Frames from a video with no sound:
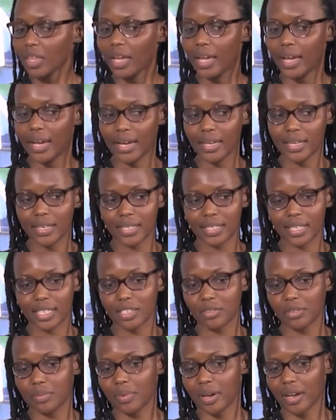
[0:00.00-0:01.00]
I had
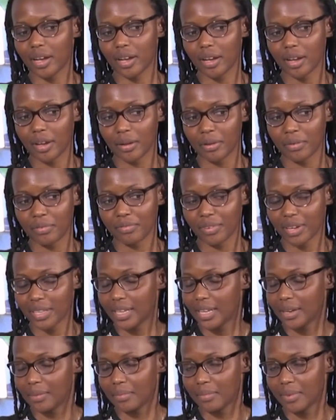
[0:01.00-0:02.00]
discussion with my
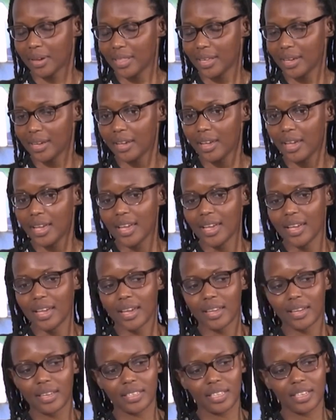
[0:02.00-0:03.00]
father and mother,
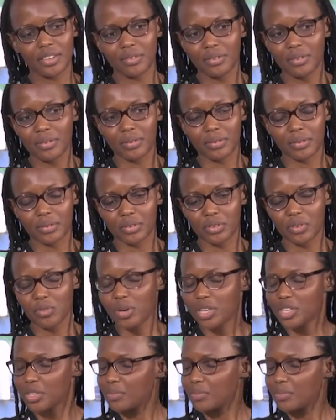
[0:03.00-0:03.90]
and they said, no, you are